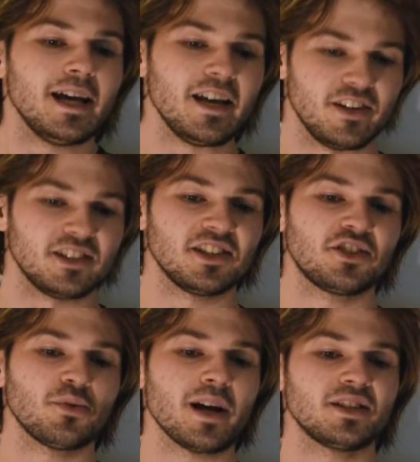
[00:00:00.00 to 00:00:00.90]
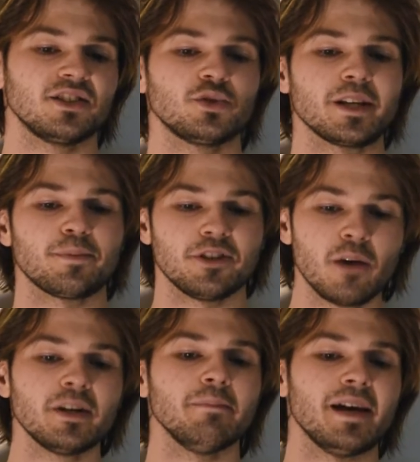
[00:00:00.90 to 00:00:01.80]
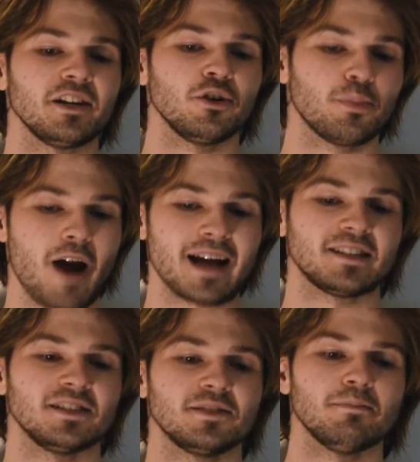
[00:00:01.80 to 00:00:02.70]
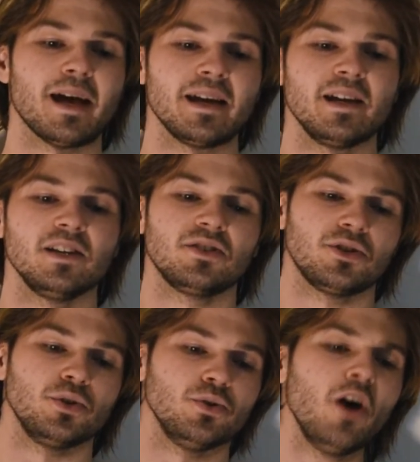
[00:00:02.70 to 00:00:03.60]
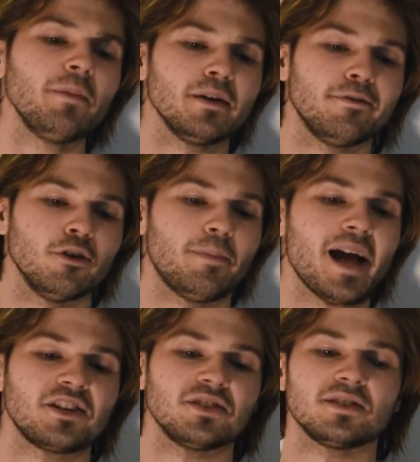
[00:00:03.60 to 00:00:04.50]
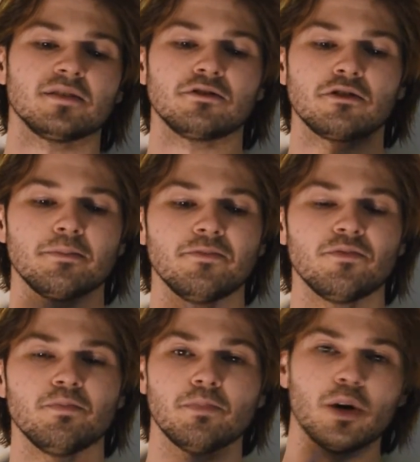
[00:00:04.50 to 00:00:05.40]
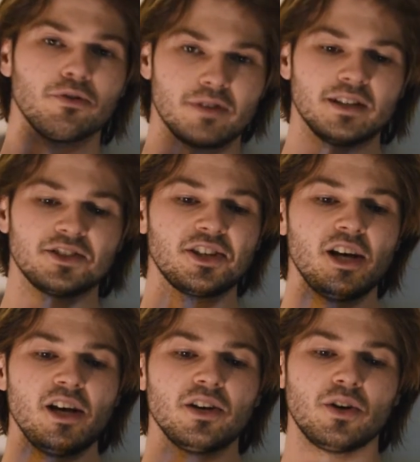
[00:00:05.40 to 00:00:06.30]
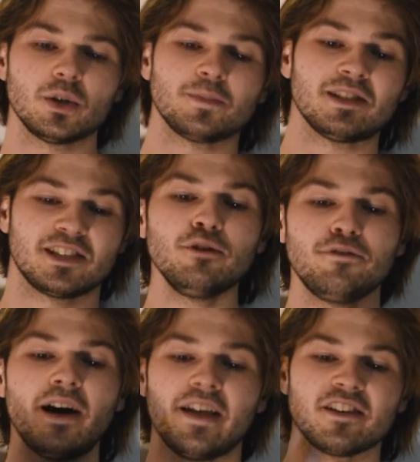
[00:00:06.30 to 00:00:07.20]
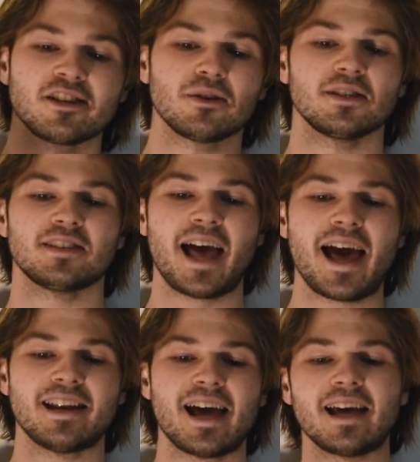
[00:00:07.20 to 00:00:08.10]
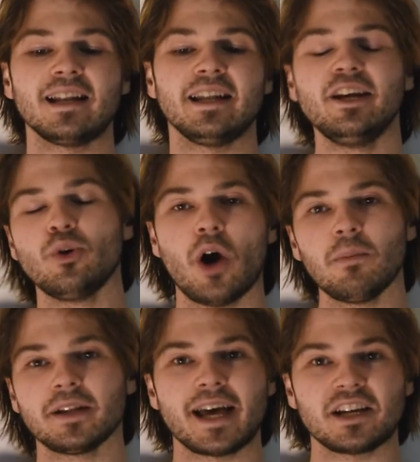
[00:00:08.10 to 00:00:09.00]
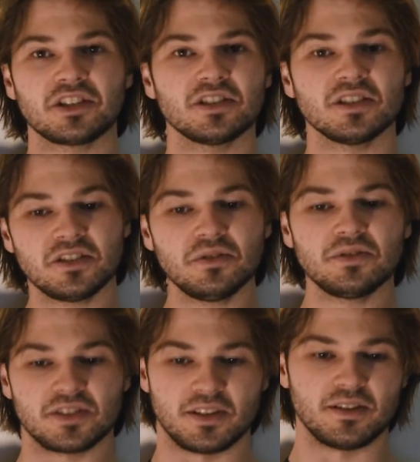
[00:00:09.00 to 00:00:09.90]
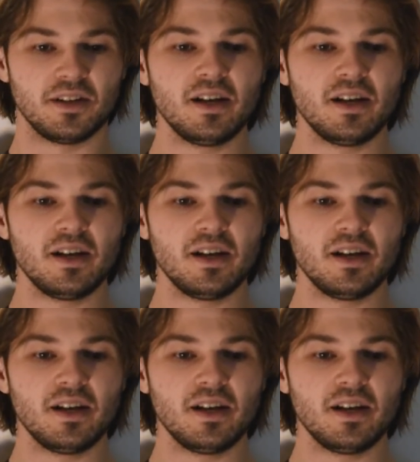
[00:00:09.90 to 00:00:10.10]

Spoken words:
Even in situations where the predominant medical practice may to not be informed patients of a remote risk, courts may still find that doctors had a legal obligation to do so.